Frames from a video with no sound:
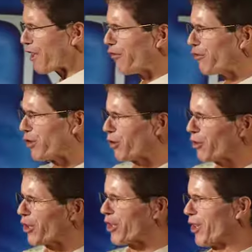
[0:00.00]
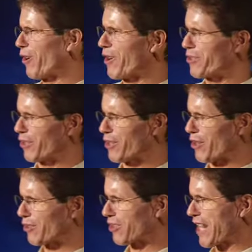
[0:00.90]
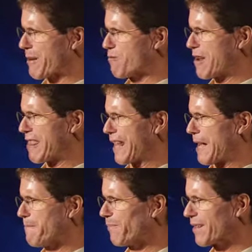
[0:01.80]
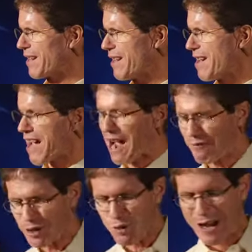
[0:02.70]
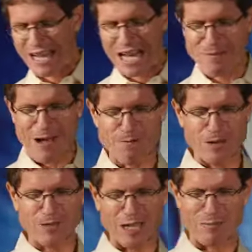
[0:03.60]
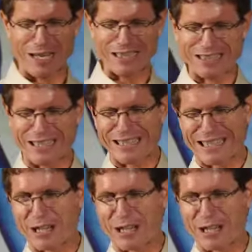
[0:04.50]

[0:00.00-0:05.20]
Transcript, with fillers: a few curious adults came with them. After waiting about 15 minutes, suddenly